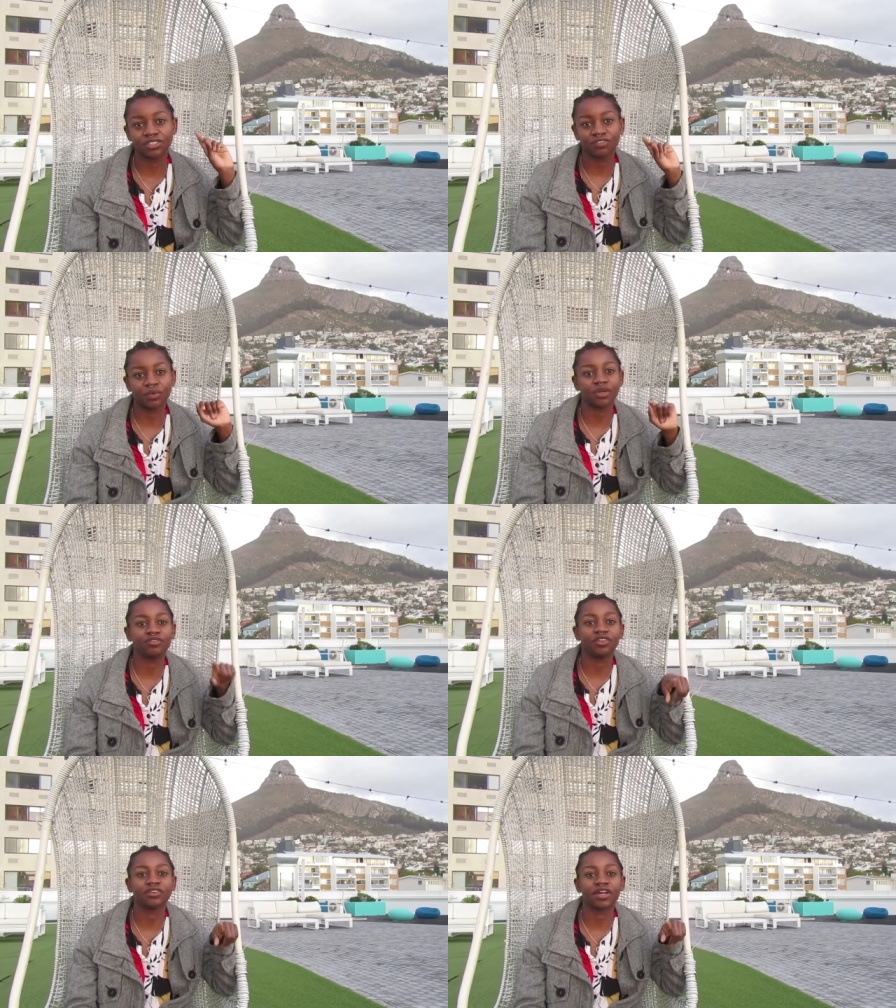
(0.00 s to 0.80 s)
So if you
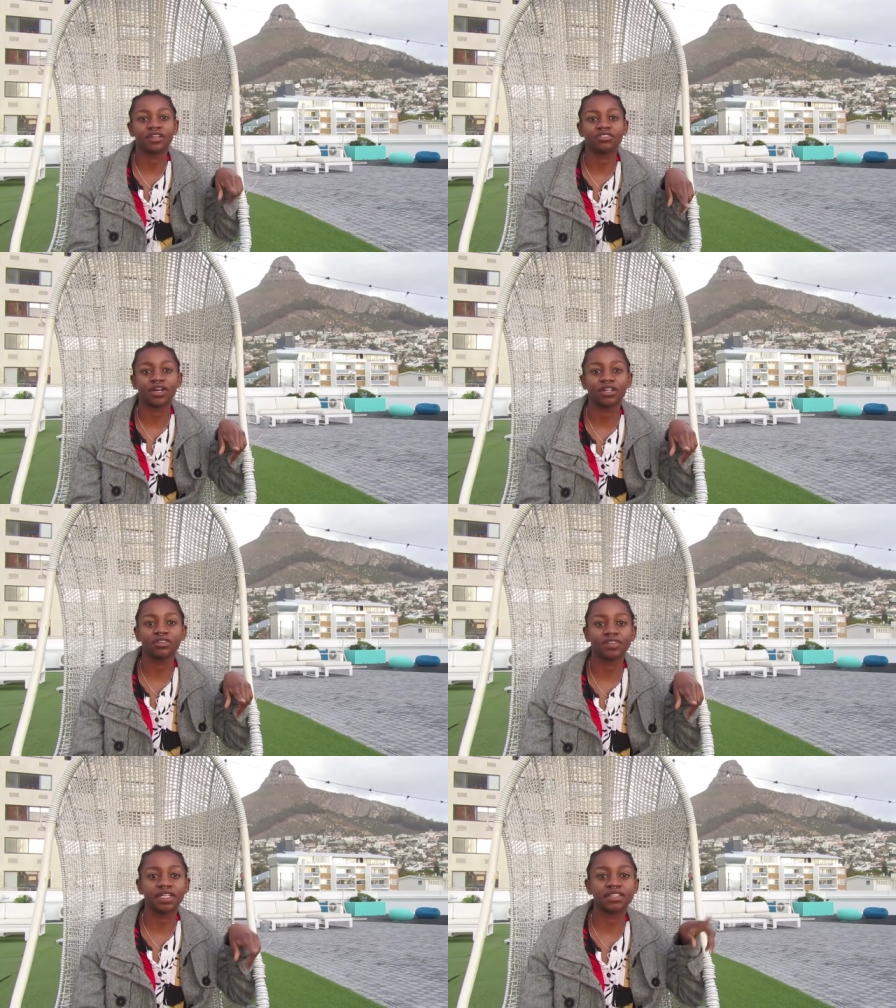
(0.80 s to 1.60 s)
want a free
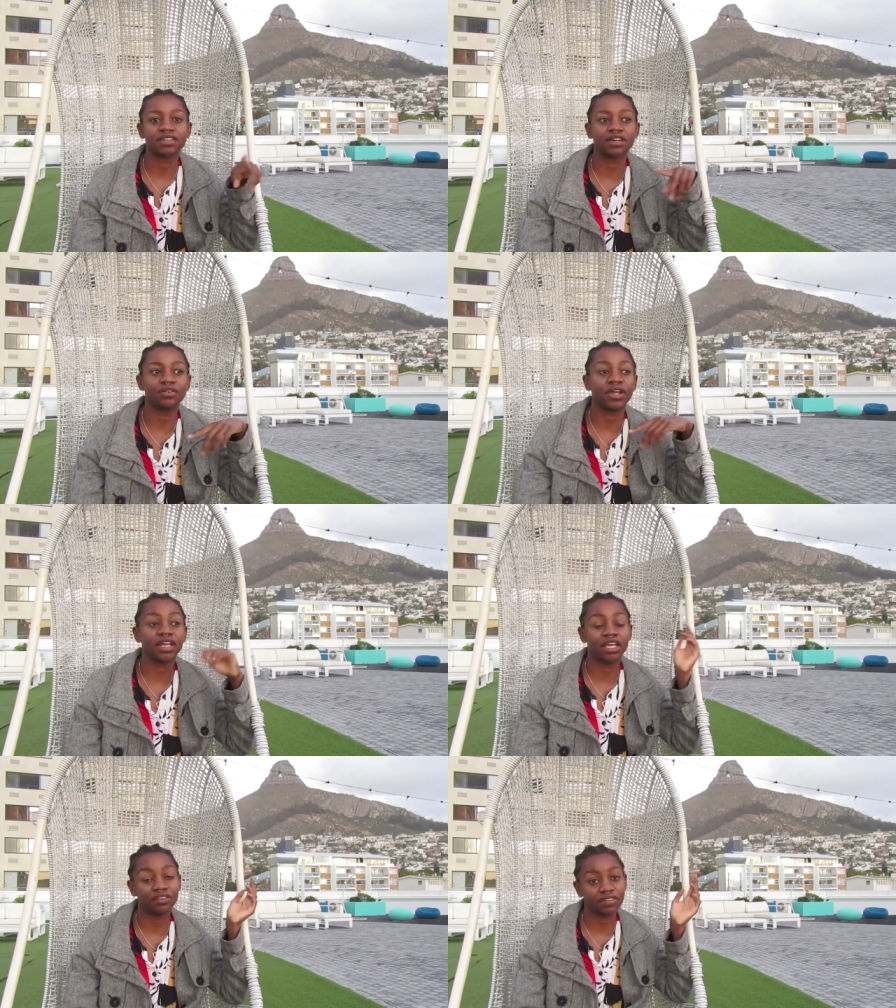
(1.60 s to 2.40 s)
trial of InDesign or
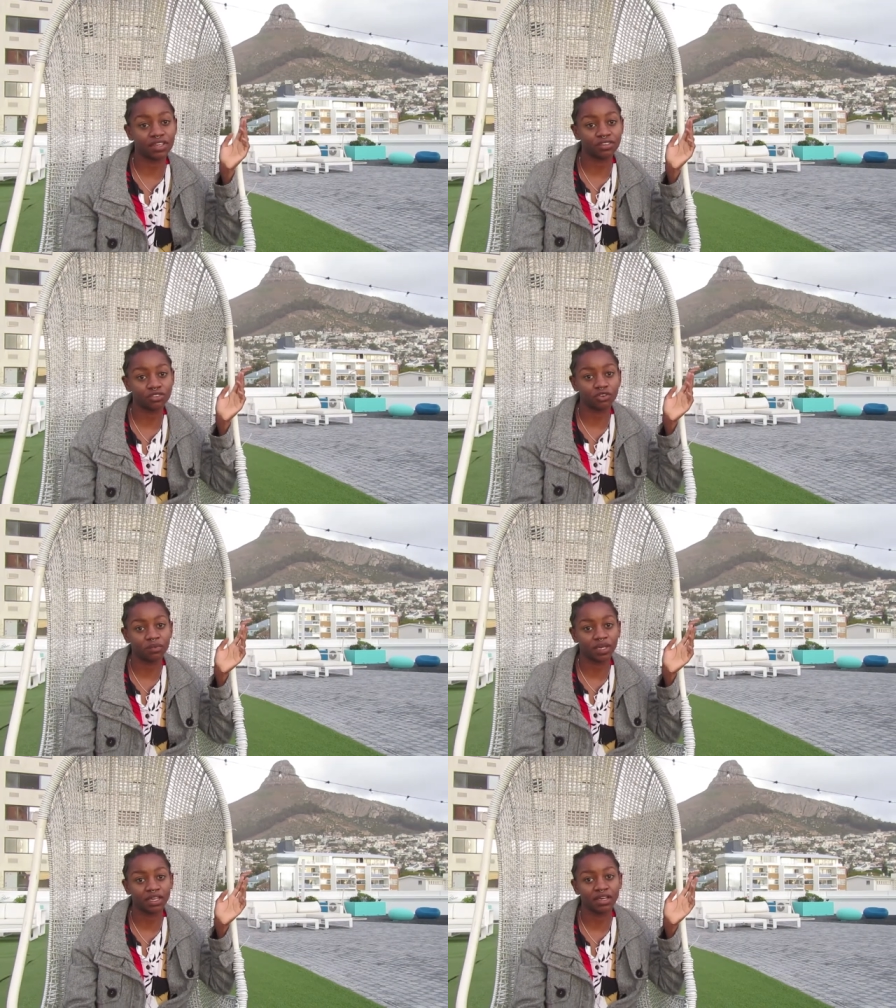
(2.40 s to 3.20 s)
any of the
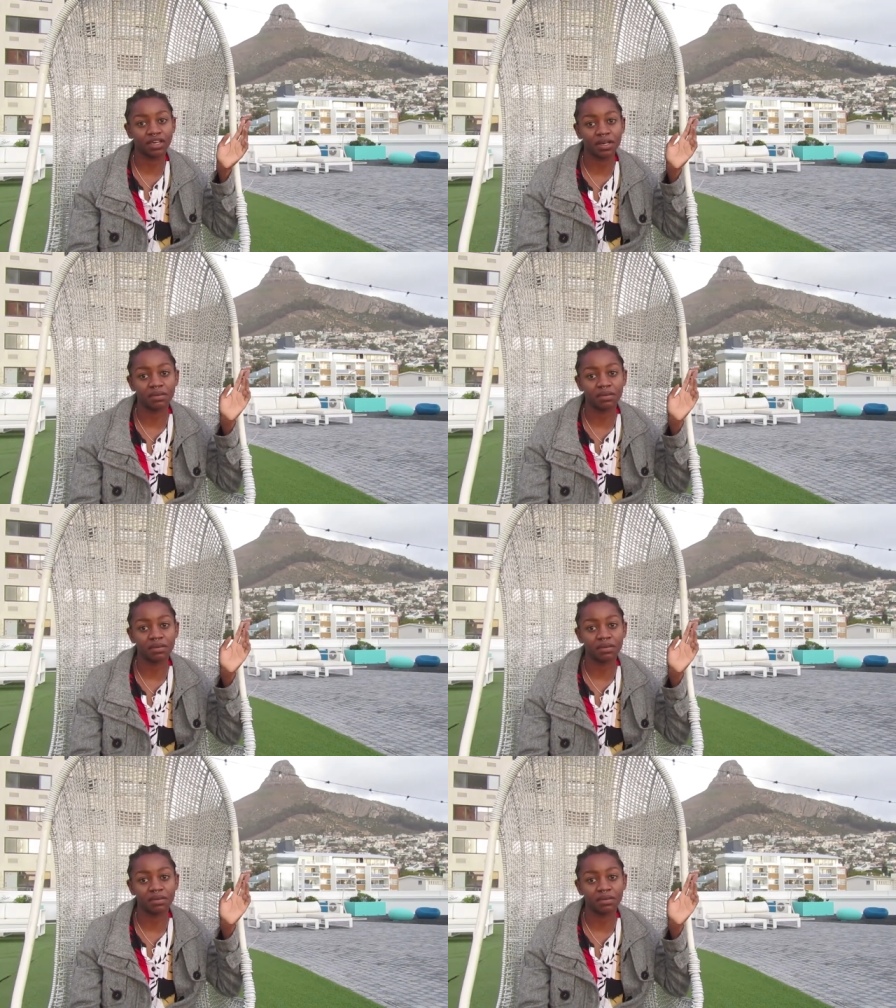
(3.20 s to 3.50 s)
Adobe